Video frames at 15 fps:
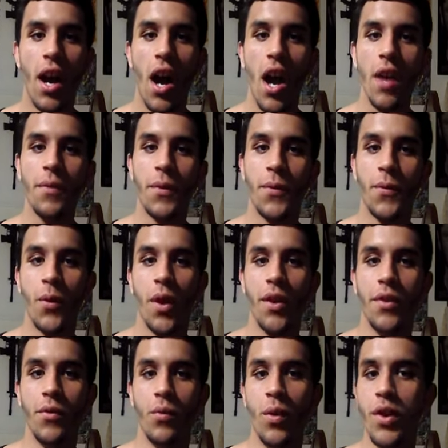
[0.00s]
I have a
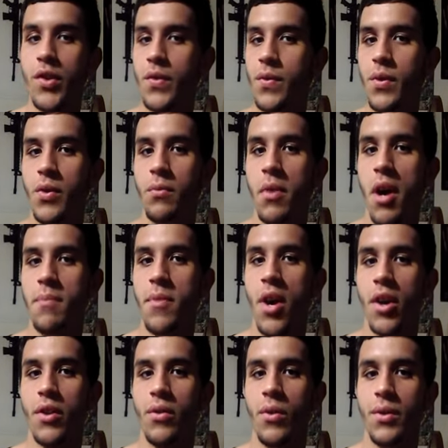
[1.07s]
friend, which of whom I'm
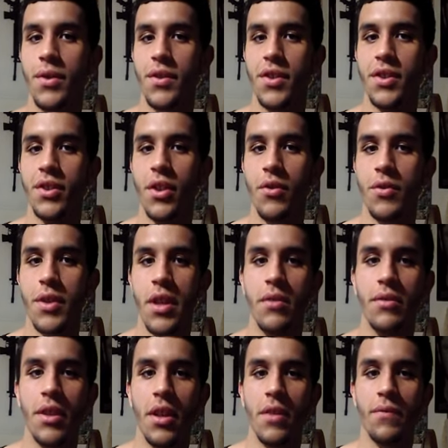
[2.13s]
not going to disclose
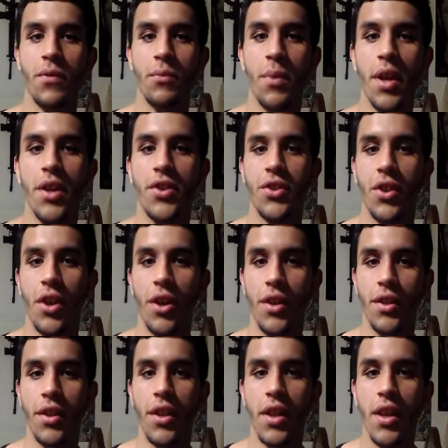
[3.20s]
any information on.